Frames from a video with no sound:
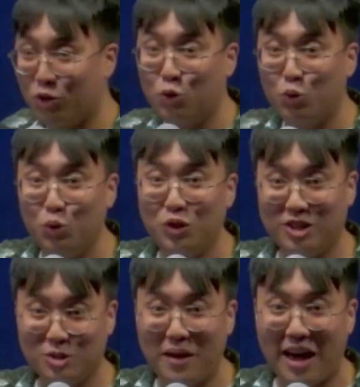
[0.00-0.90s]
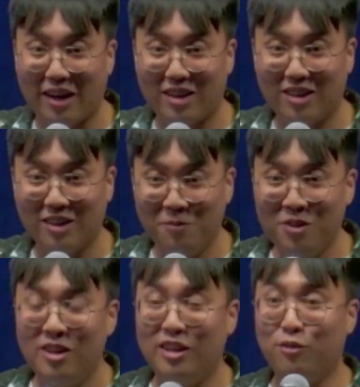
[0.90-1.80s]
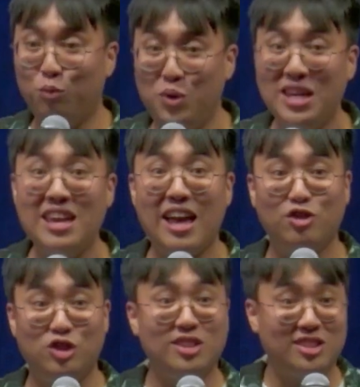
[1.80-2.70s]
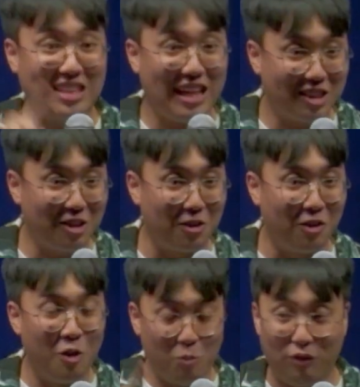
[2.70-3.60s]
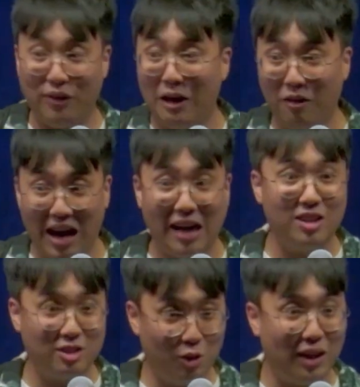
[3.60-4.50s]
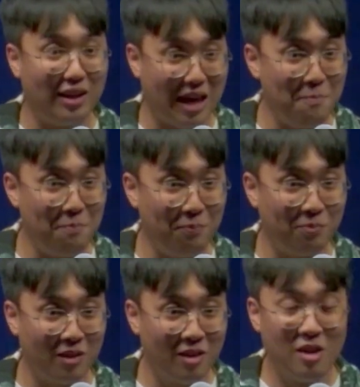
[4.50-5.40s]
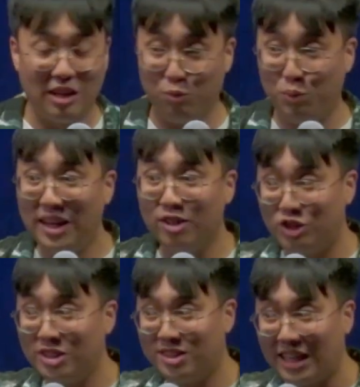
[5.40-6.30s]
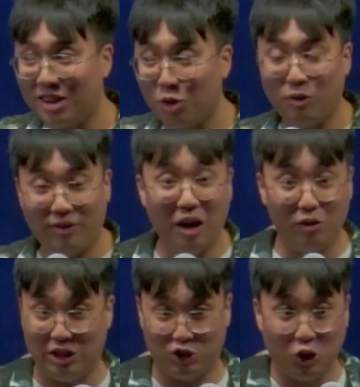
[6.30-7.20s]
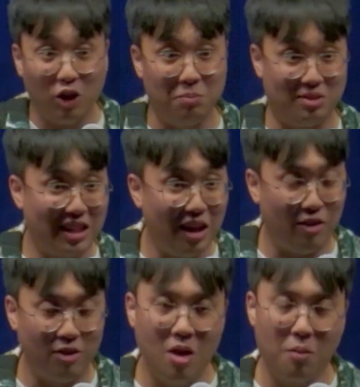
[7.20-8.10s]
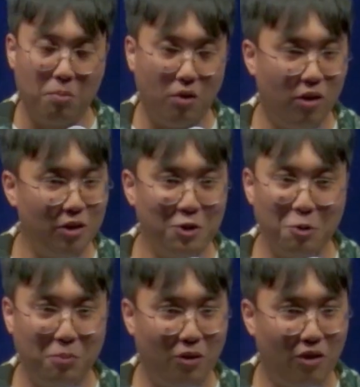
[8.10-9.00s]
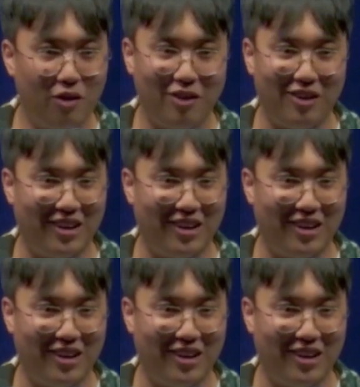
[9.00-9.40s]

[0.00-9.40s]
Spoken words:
2 years back, if we had just settled with how others look at them, if we had just settled with how they saw themselves, boy, oh boy,